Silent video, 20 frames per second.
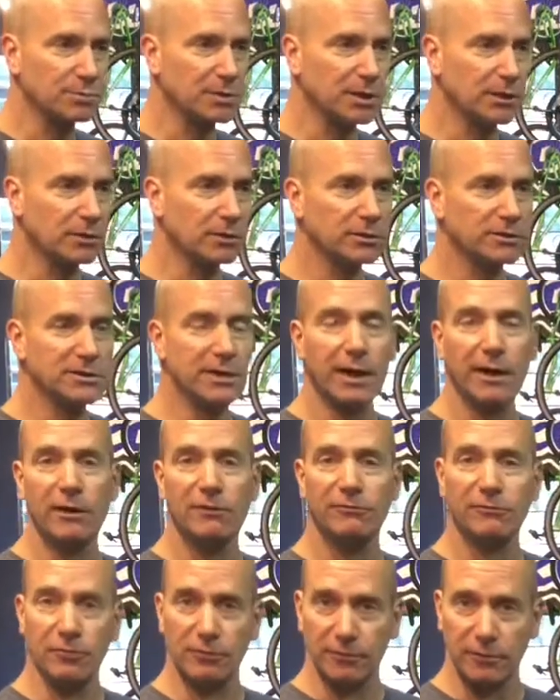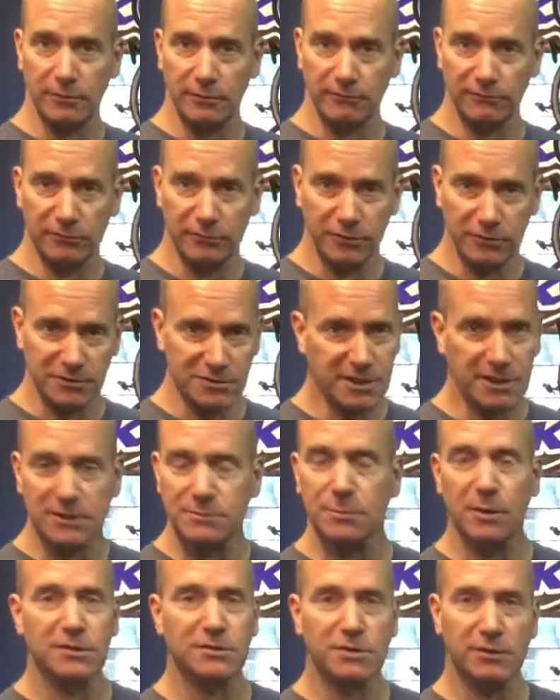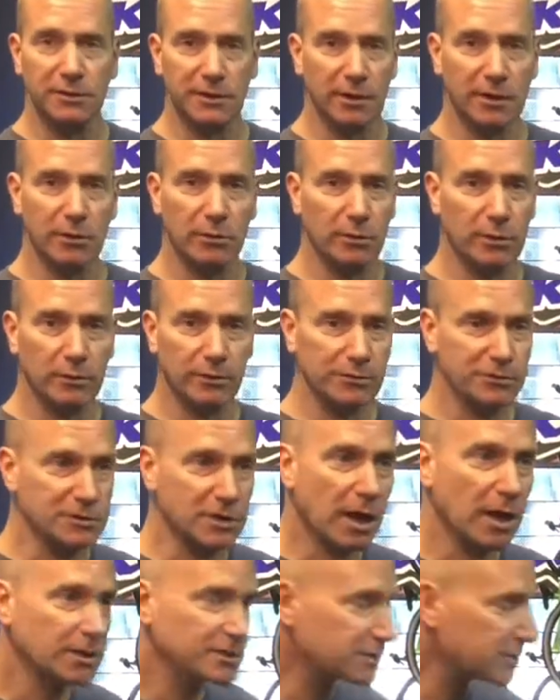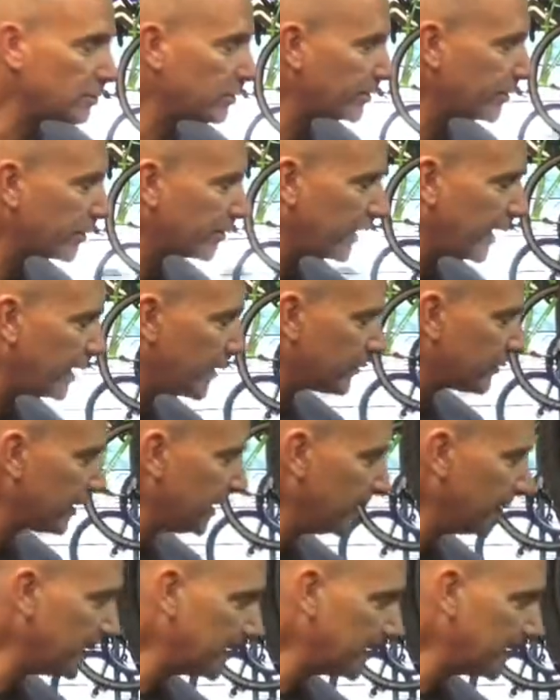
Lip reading: be a good tire for the 6 months of the year where there's not snow on the ground.